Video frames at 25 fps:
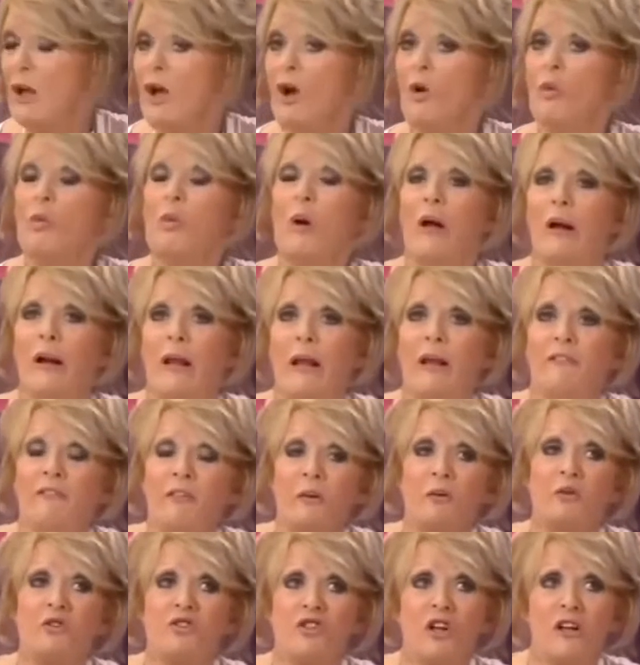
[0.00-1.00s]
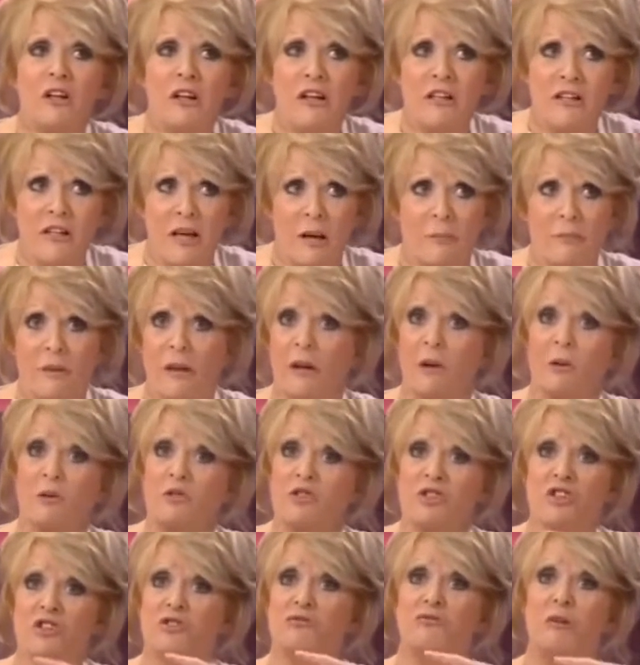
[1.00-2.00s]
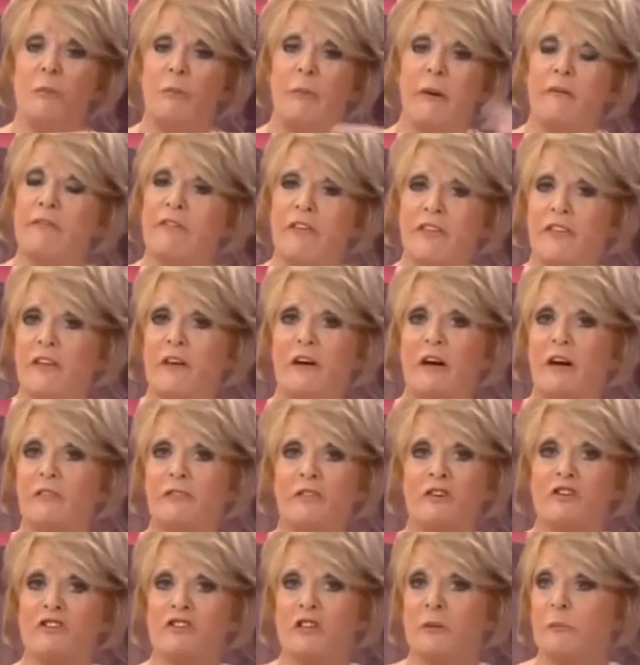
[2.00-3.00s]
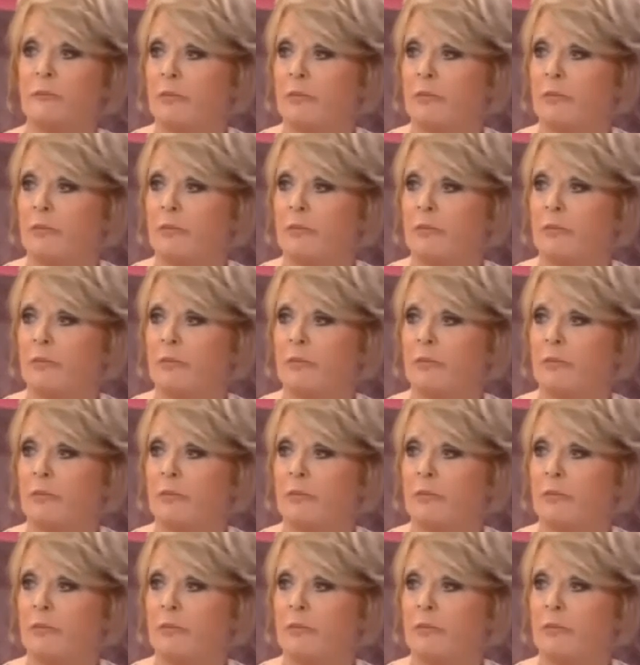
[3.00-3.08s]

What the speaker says: Well, if it was Johnny Depp, then I would just rip everything off and jump